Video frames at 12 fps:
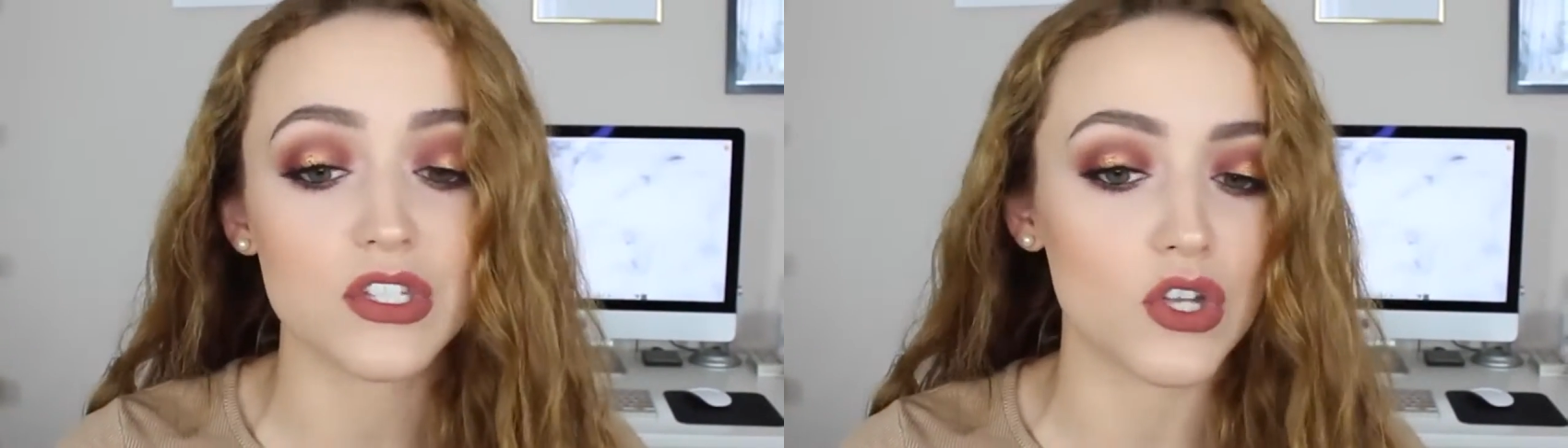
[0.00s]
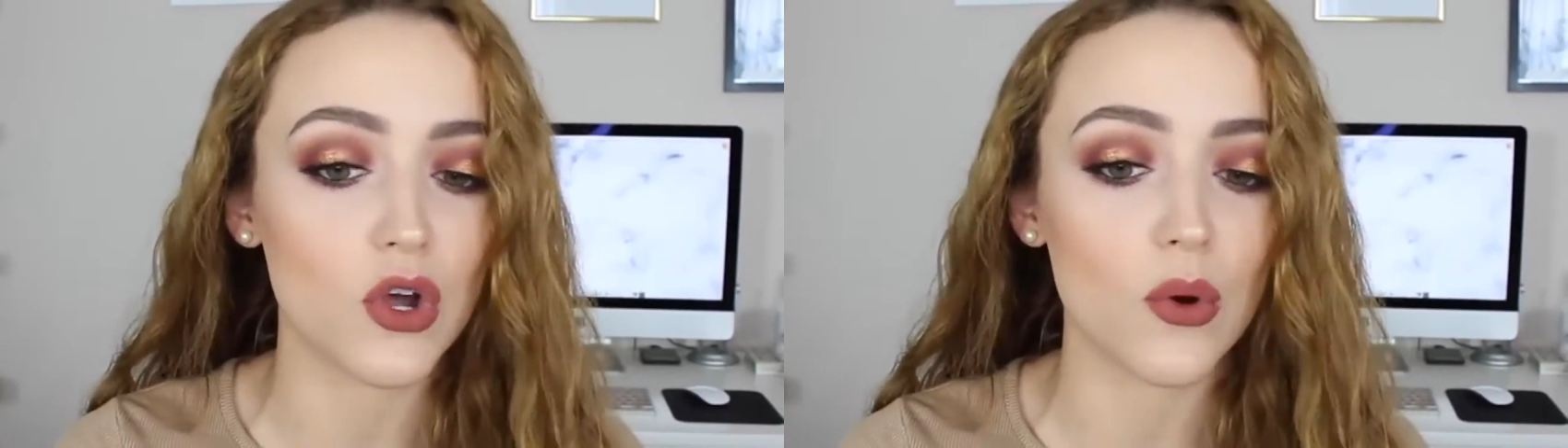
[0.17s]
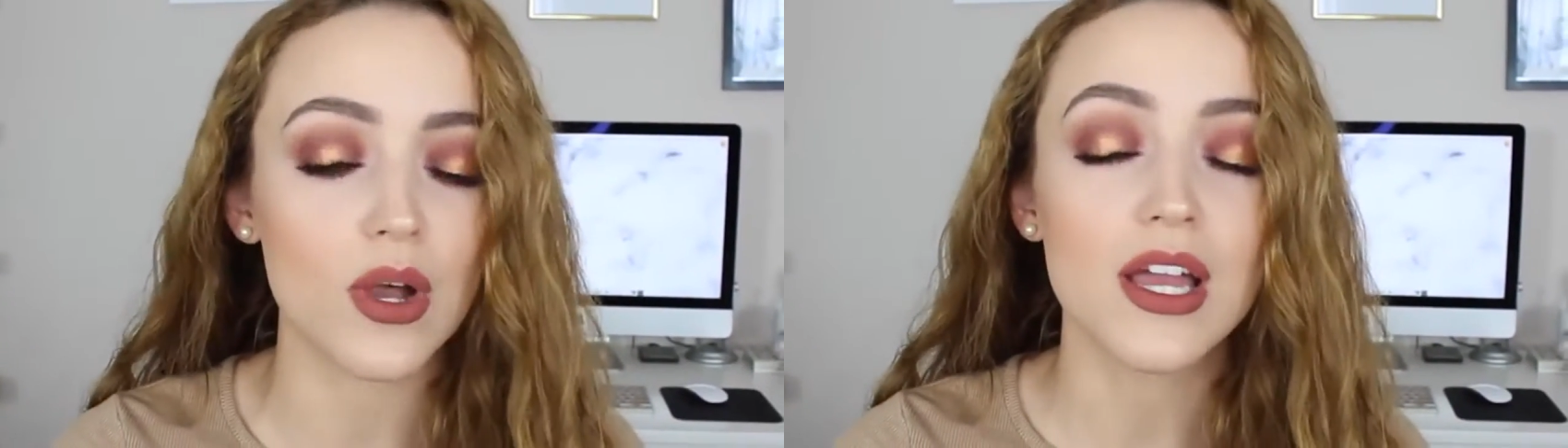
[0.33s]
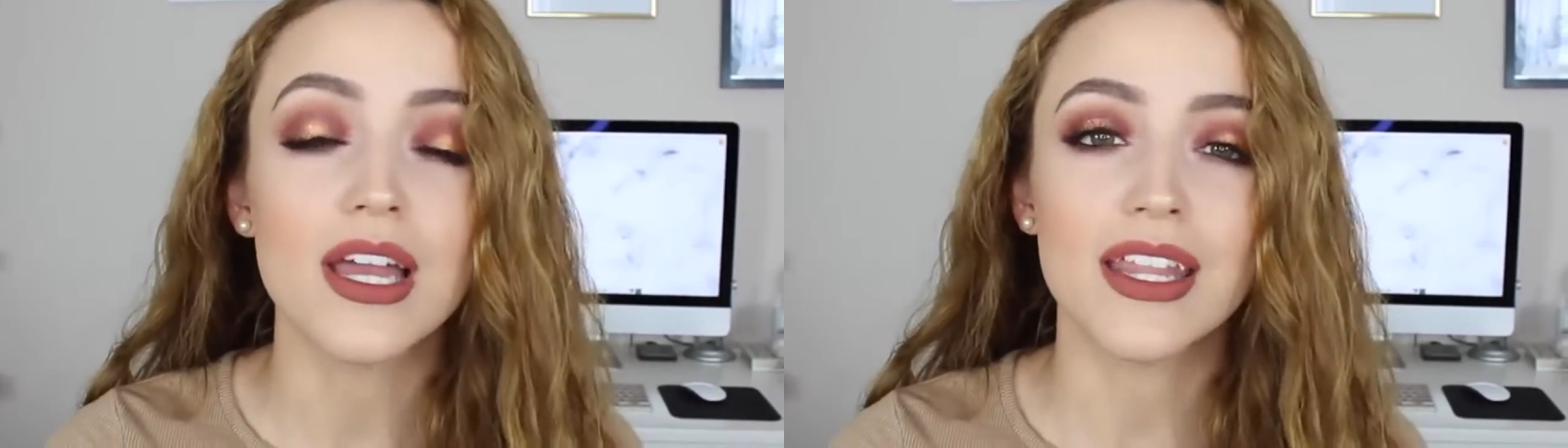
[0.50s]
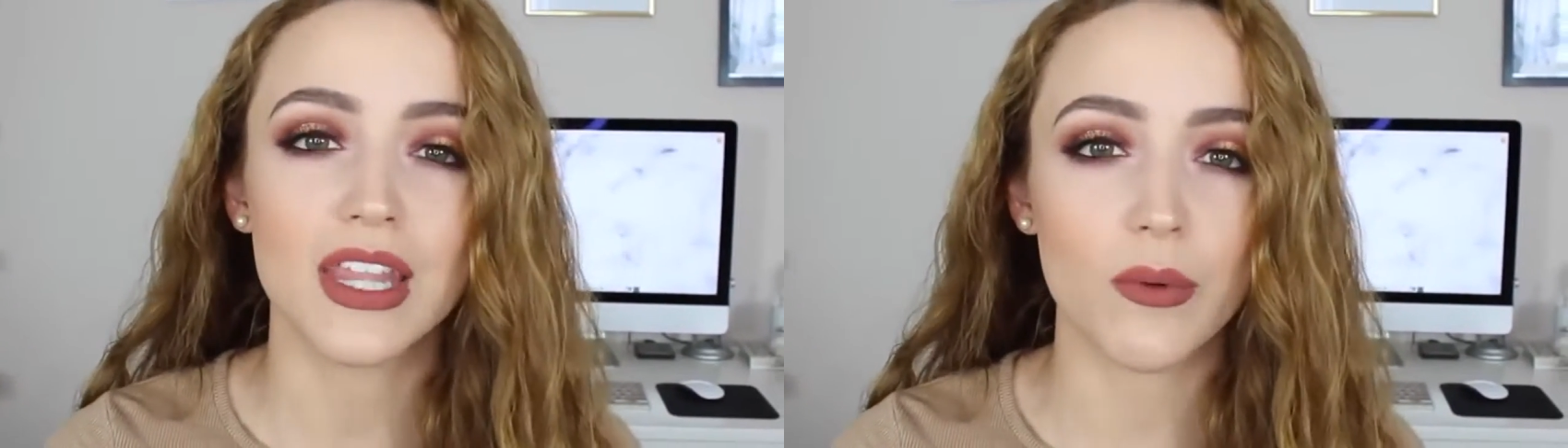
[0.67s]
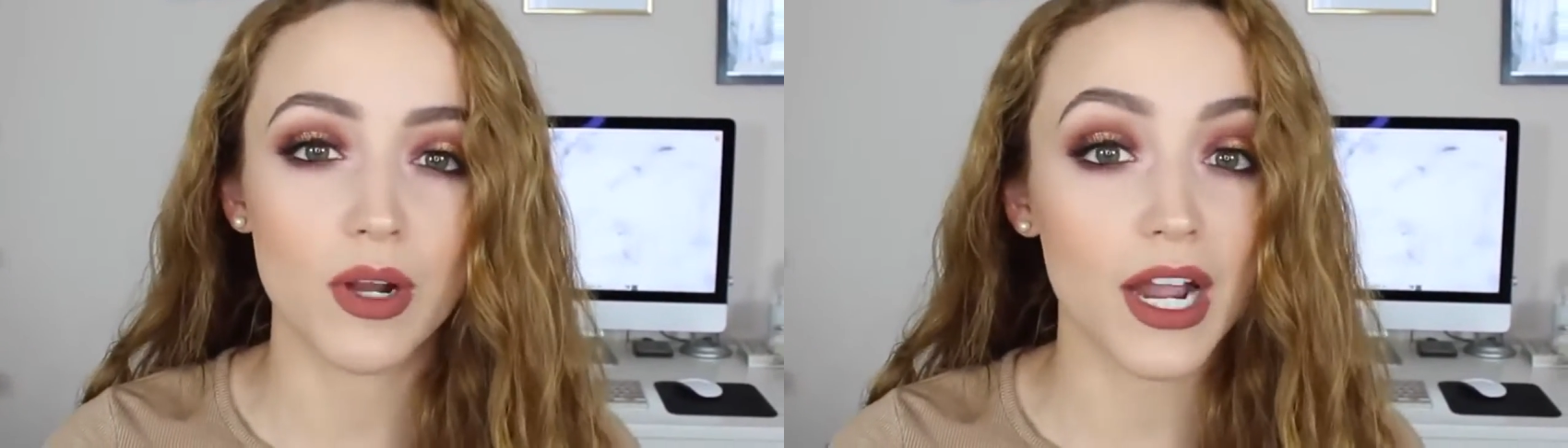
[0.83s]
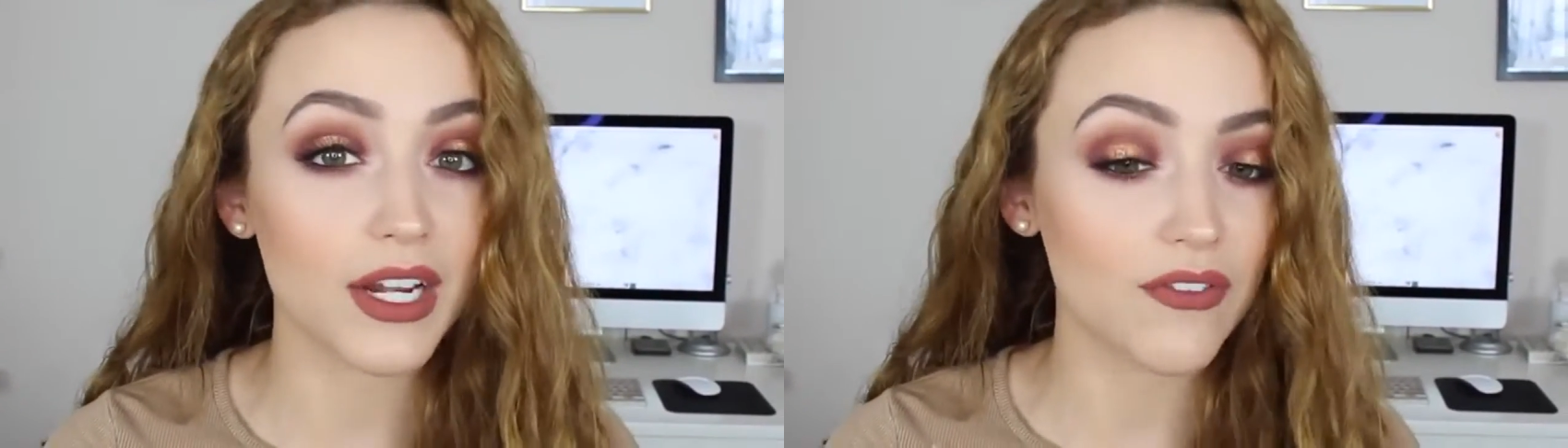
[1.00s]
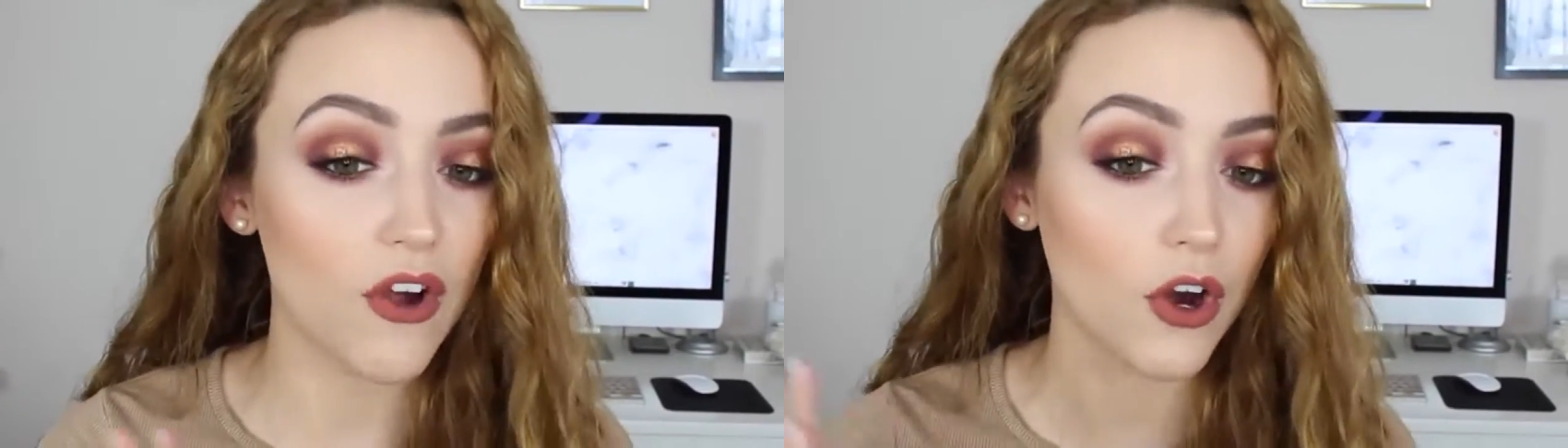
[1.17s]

so they were kind of